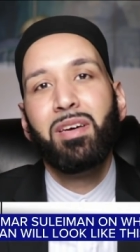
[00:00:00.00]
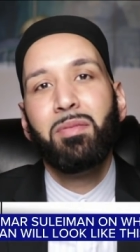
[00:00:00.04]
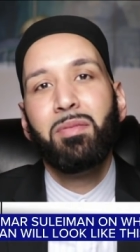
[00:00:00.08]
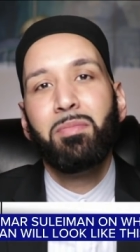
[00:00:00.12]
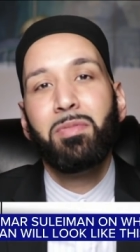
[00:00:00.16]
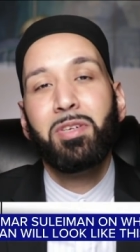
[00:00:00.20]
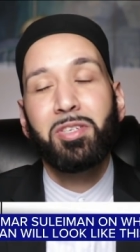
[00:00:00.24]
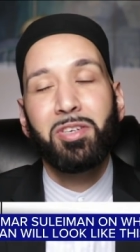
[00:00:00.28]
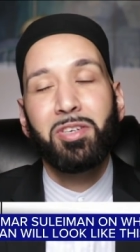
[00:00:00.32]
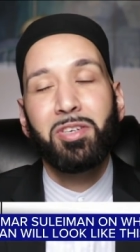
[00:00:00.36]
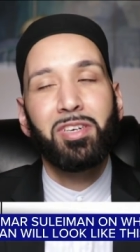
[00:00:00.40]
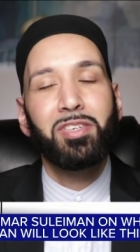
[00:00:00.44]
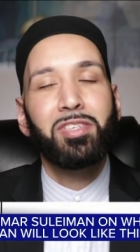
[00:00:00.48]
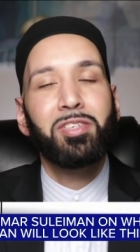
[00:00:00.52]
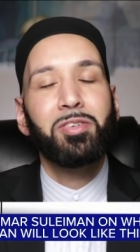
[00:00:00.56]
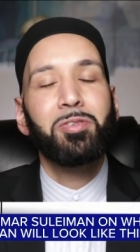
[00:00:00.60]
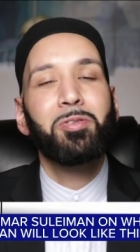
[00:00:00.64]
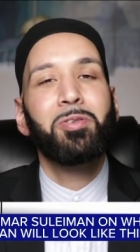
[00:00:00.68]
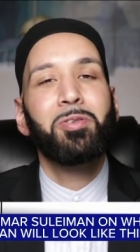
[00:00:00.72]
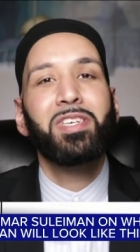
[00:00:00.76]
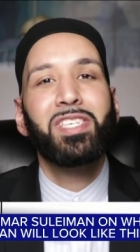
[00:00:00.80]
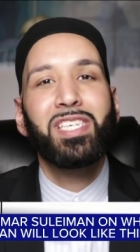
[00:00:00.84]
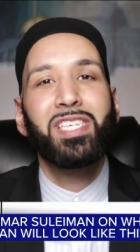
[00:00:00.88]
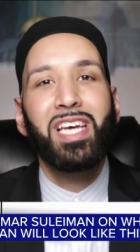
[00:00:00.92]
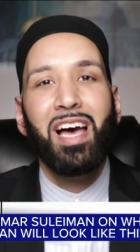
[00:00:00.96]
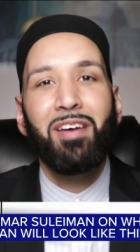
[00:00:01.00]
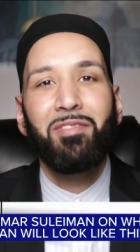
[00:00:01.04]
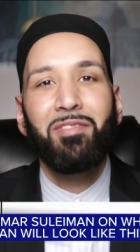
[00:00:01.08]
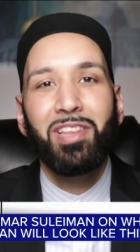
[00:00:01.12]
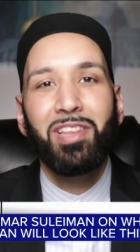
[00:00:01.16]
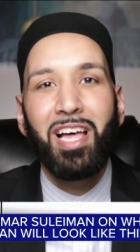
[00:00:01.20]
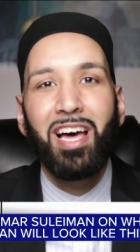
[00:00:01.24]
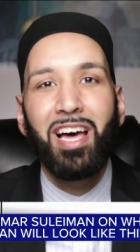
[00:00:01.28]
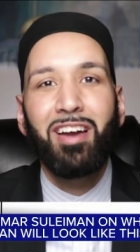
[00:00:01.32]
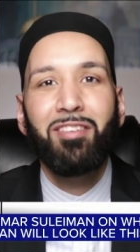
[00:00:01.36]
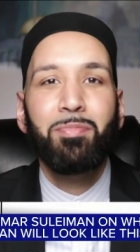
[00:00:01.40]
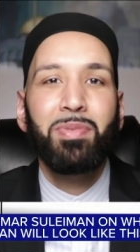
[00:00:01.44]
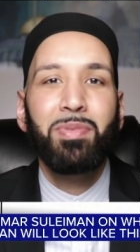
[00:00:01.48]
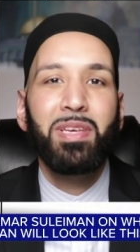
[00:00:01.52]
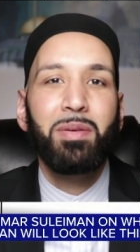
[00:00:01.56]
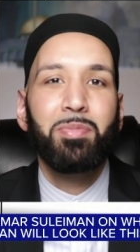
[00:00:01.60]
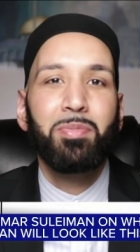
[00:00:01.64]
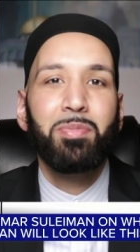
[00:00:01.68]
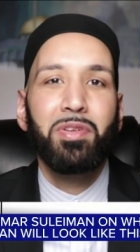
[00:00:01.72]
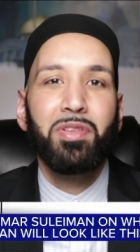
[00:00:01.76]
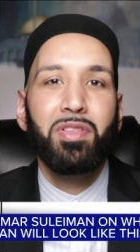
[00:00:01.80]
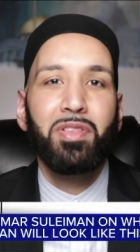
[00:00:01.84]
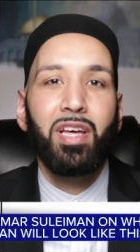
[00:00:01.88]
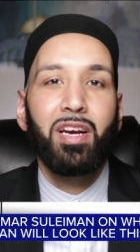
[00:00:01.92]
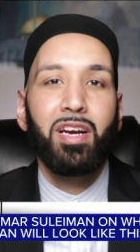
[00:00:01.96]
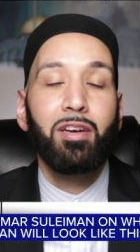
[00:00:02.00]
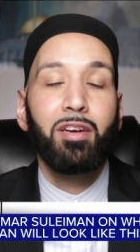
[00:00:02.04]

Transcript: But you're also going to have a lot of people that